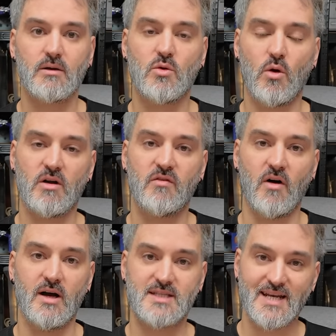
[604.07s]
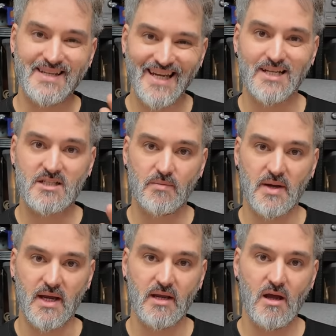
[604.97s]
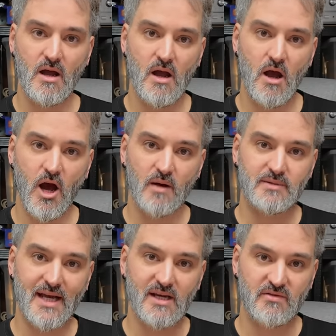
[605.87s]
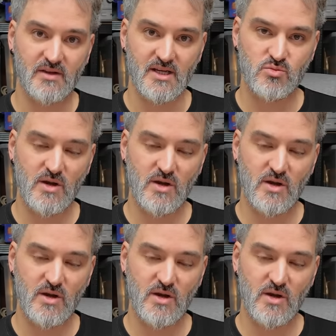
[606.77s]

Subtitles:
qualifies and needs to be updated for this.